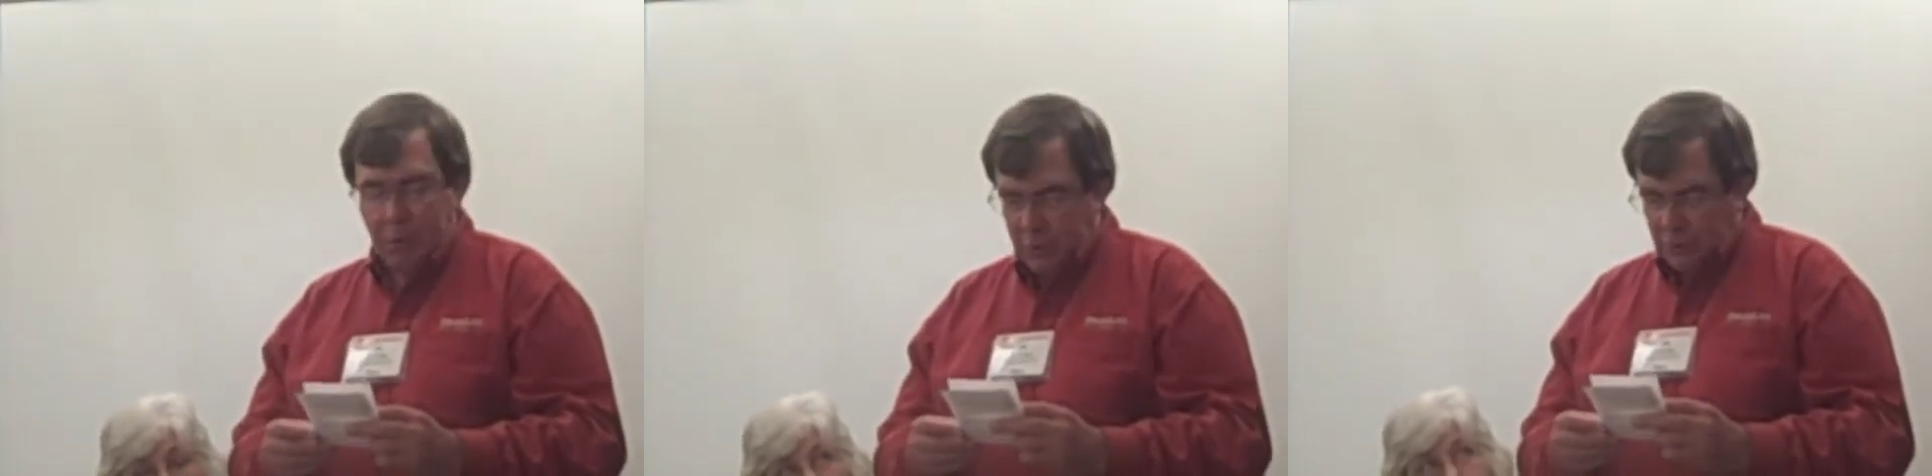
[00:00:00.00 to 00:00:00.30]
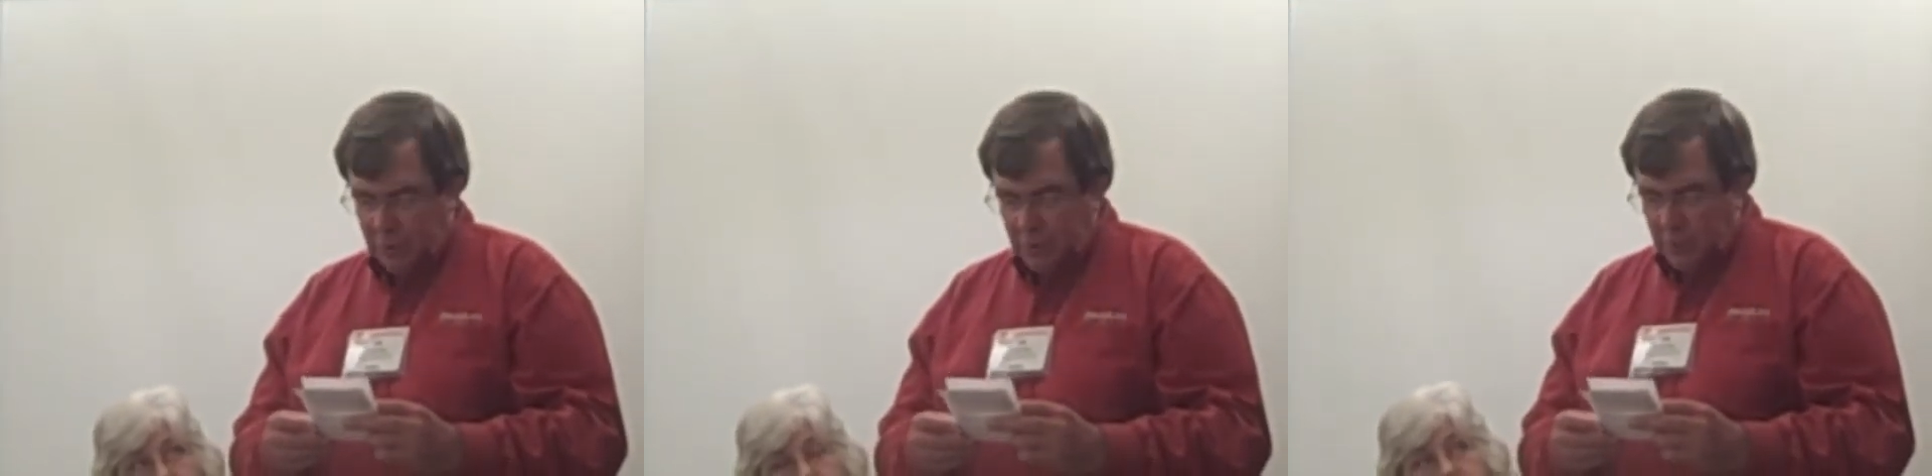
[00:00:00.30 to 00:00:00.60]

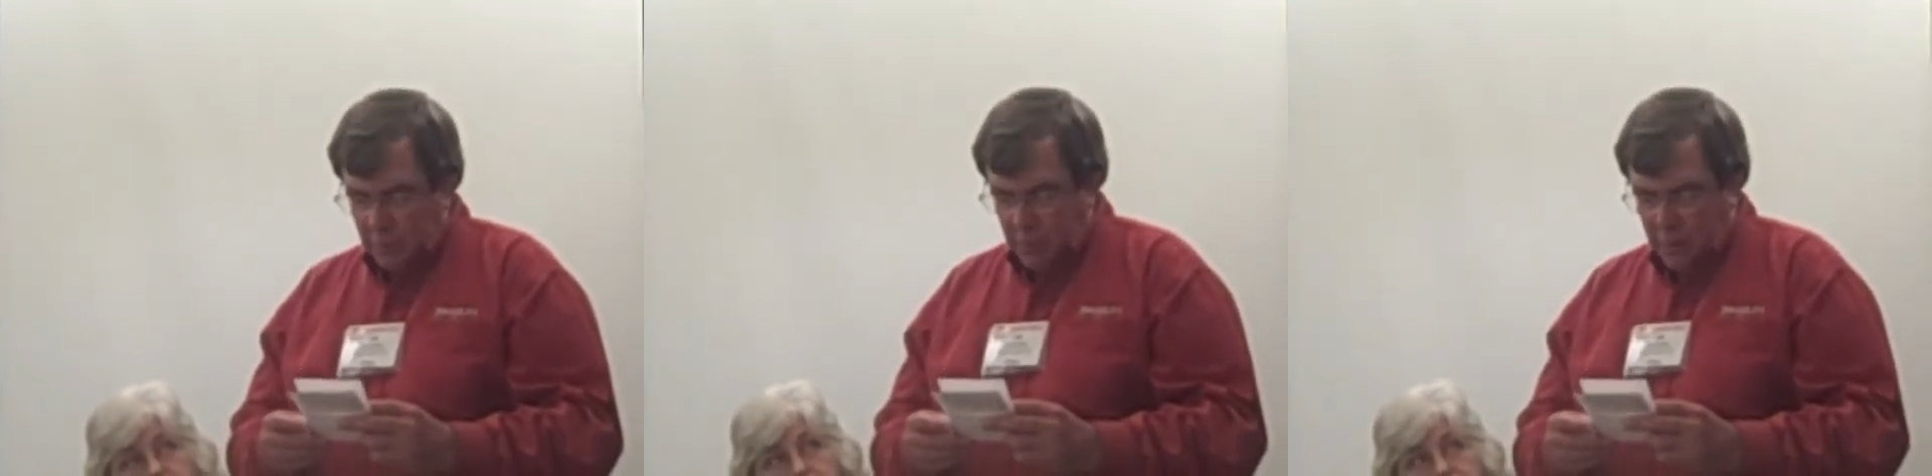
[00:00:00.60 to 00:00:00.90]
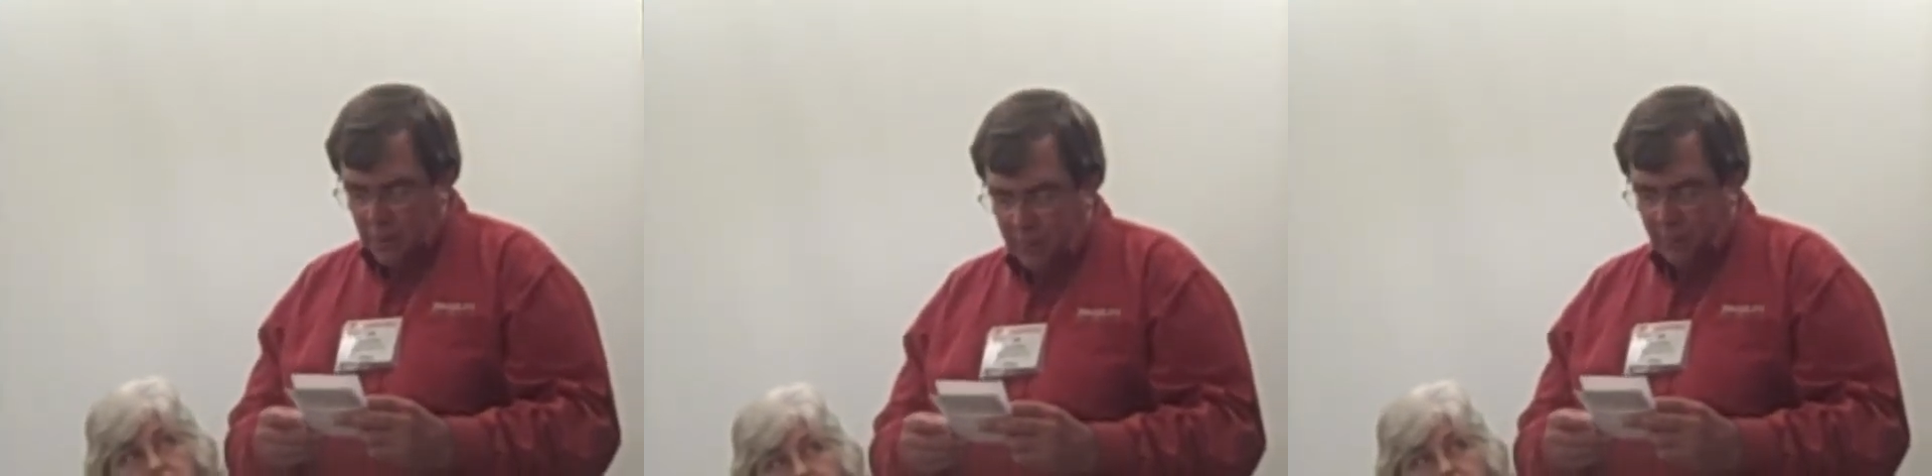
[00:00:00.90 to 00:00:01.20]
which
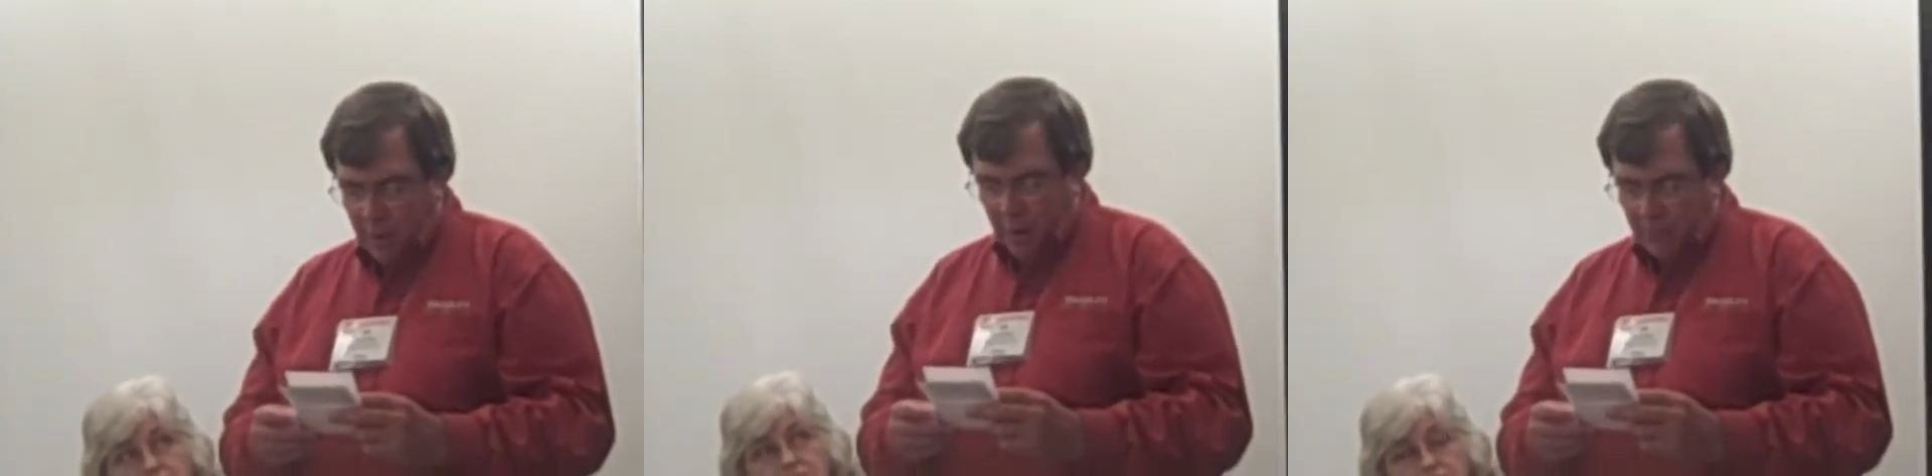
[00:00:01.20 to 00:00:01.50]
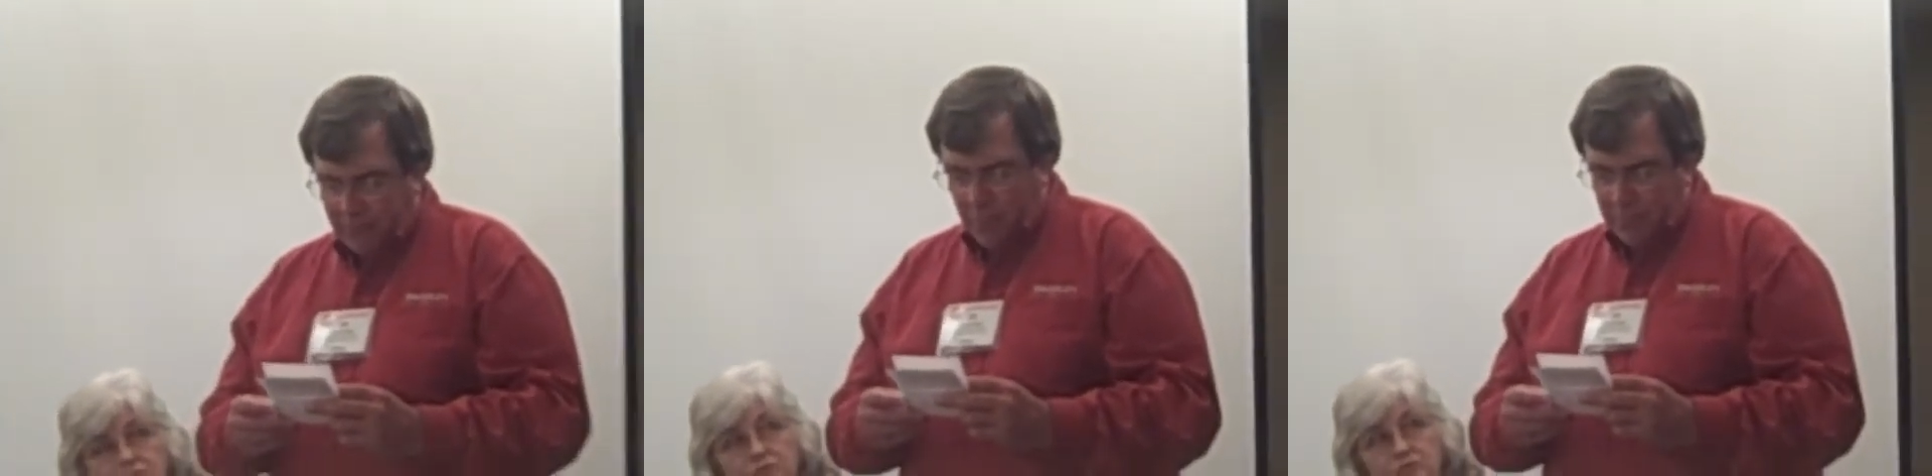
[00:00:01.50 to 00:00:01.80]
are very
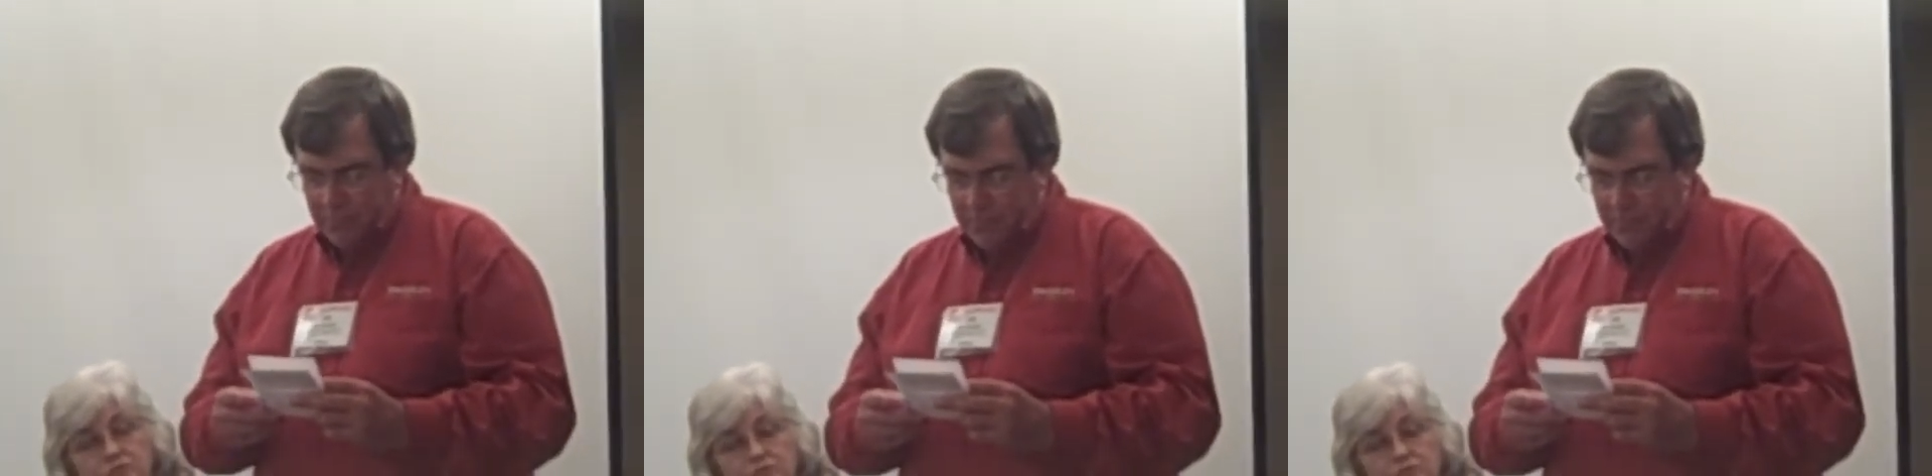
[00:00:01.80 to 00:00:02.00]
helpful,